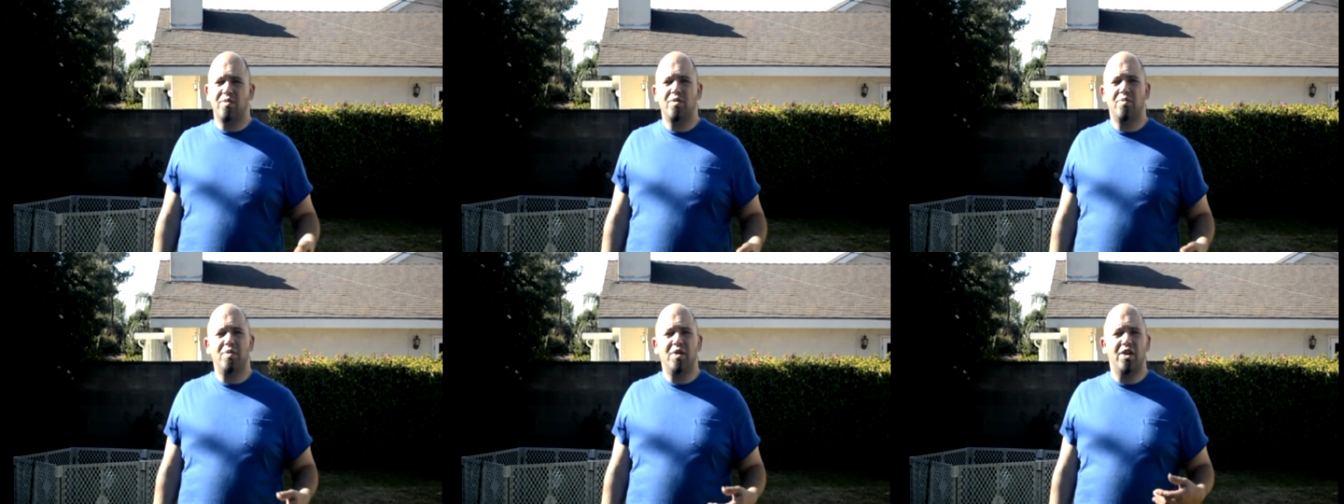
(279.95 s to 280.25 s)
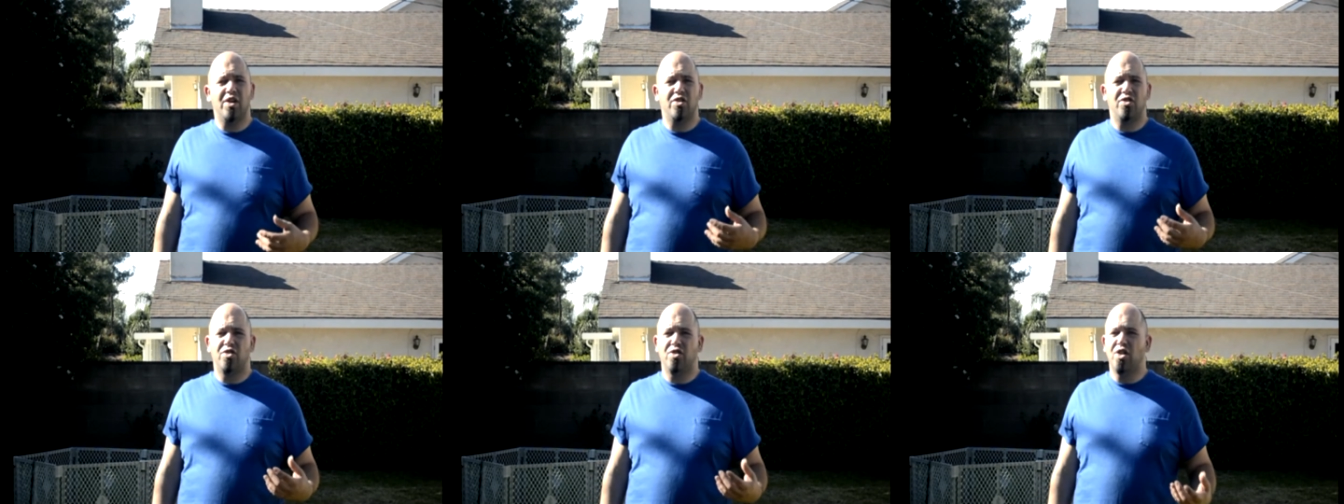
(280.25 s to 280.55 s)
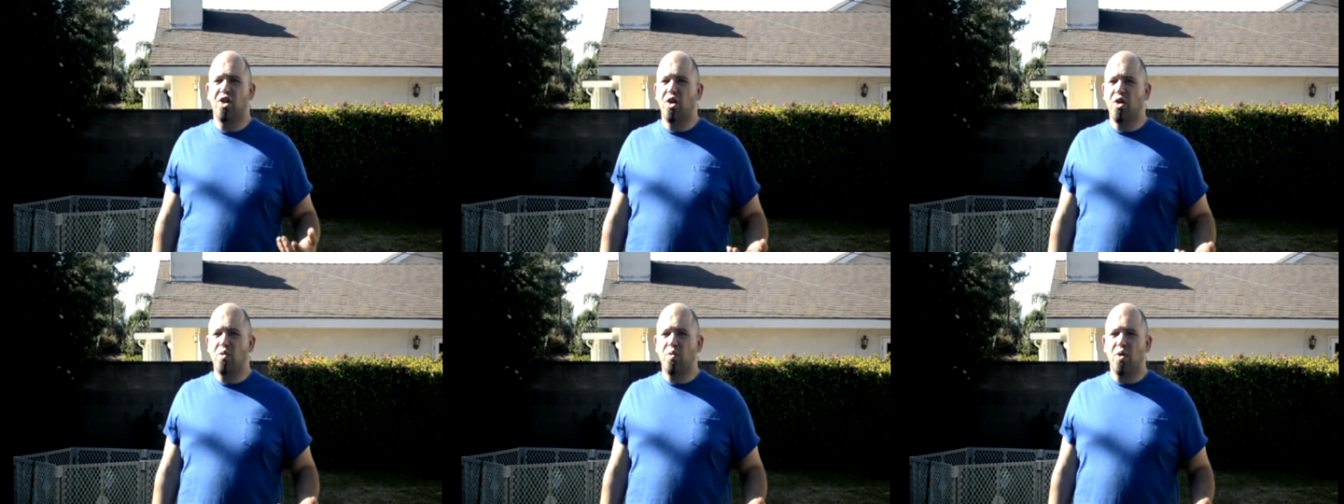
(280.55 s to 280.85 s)
to be a
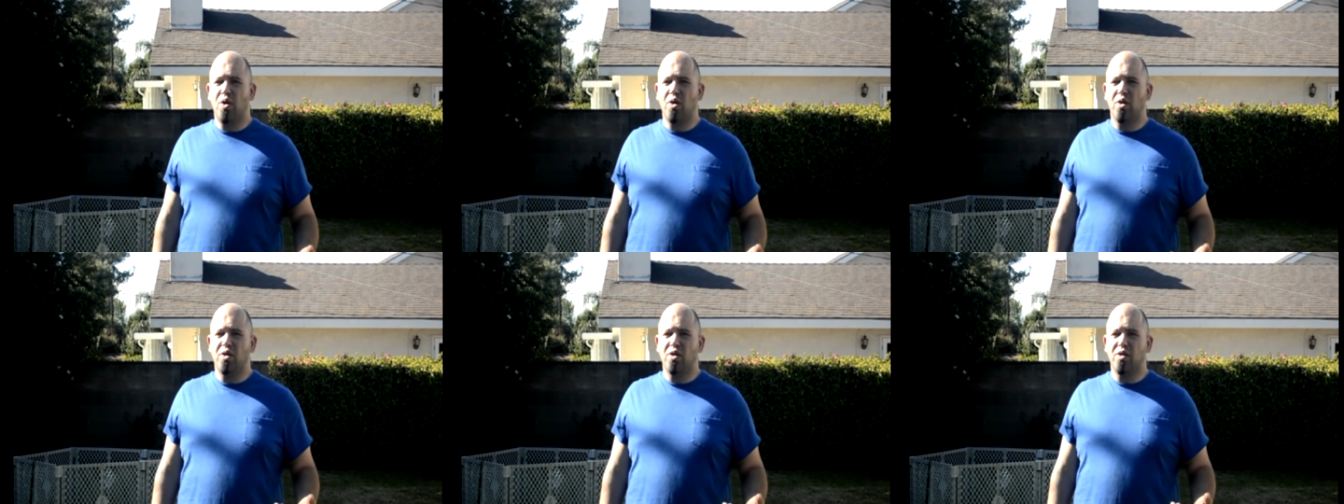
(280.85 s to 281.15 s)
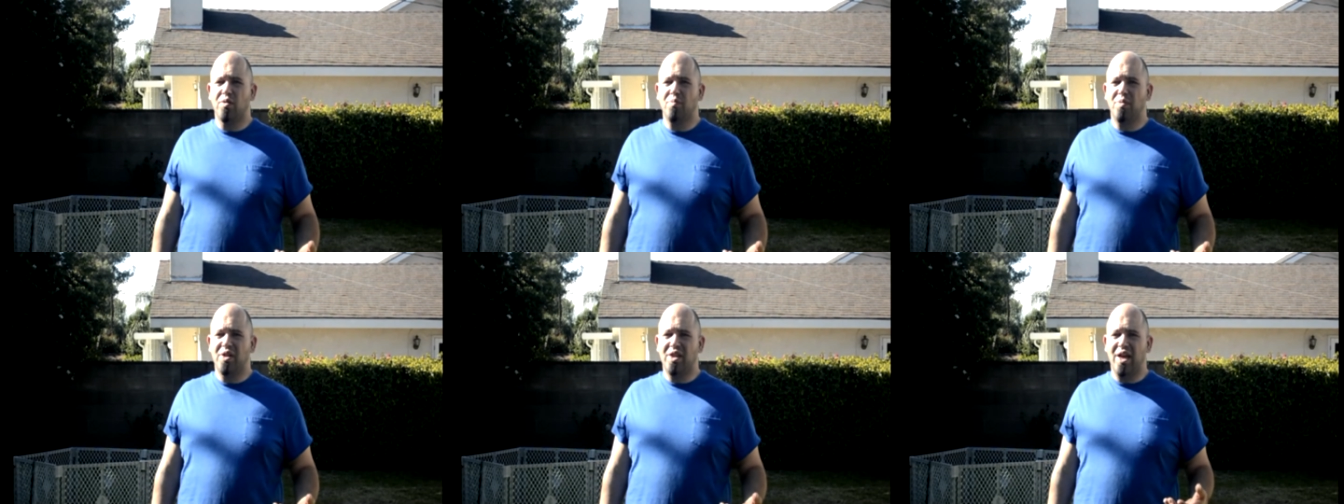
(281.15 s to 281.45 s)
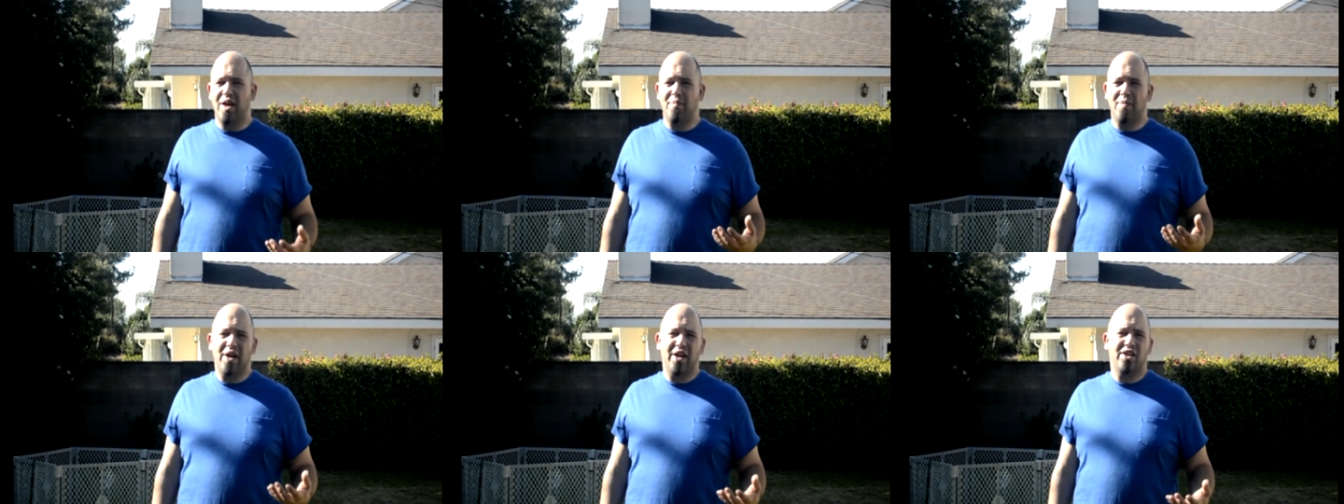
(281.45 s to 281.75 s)
slow roller, but
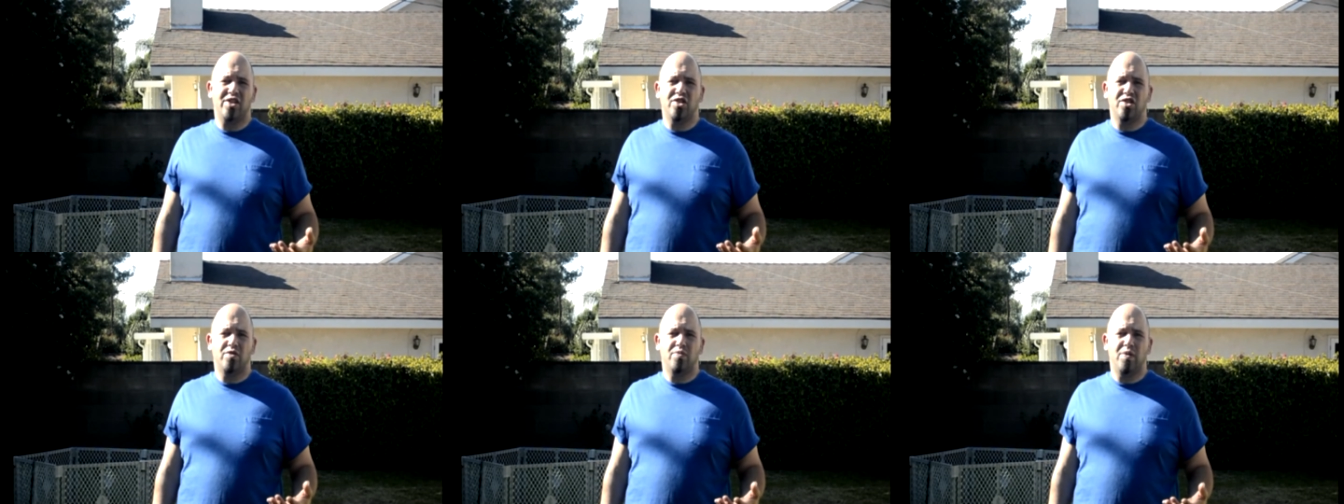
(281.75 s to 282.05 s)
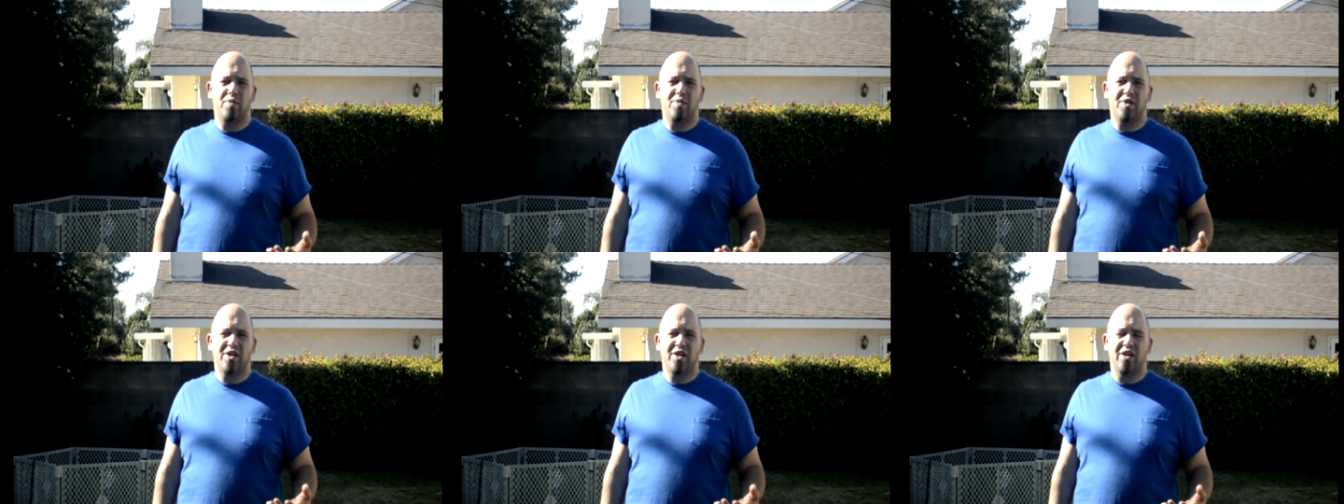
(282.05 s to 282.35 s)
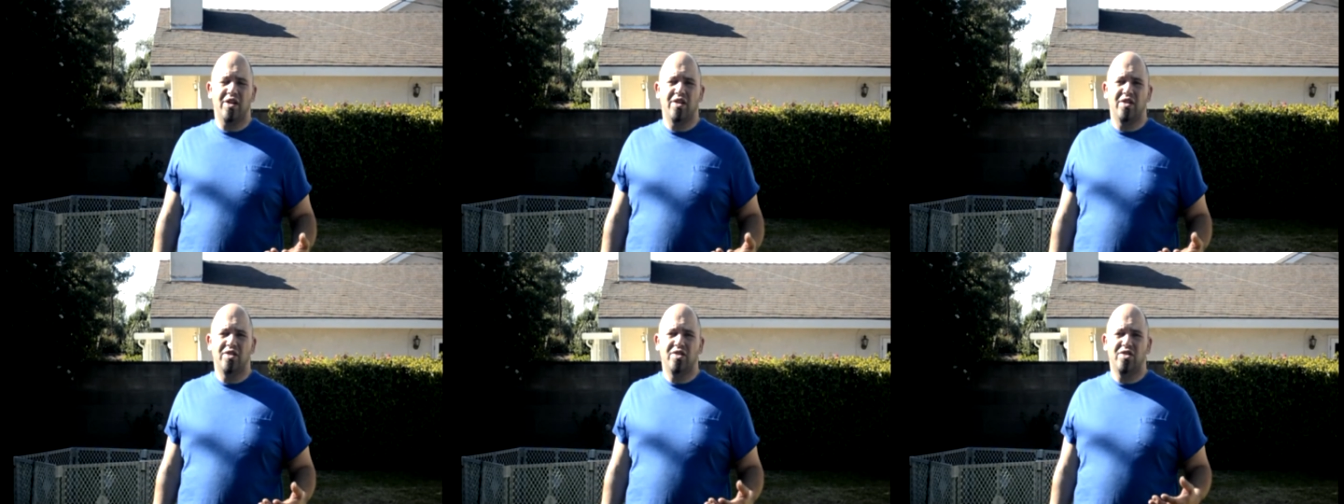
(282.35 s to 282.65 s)
that might just be
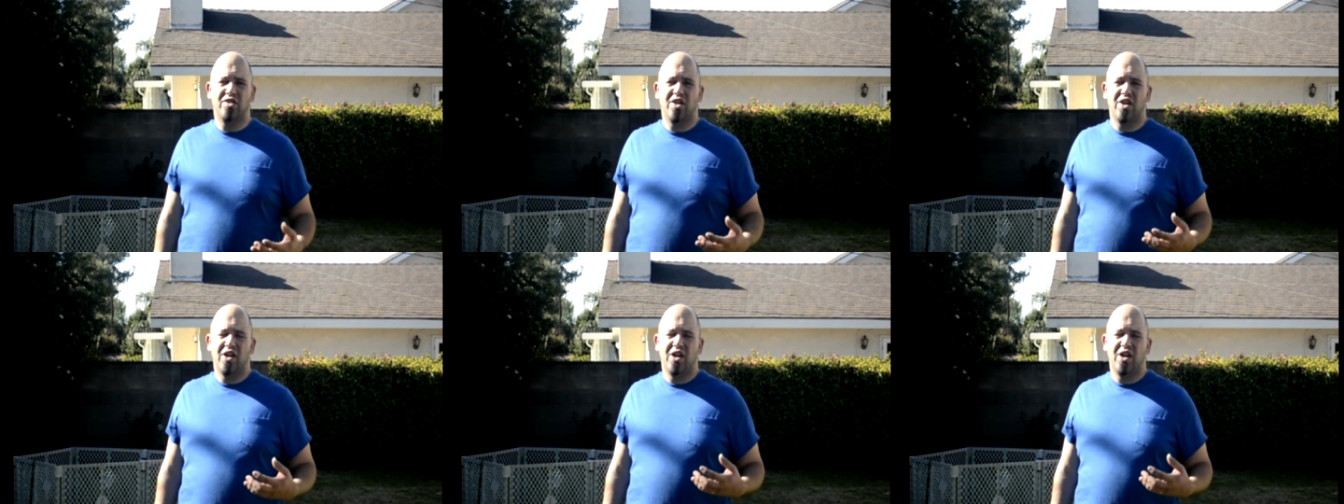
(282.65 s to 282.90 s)
because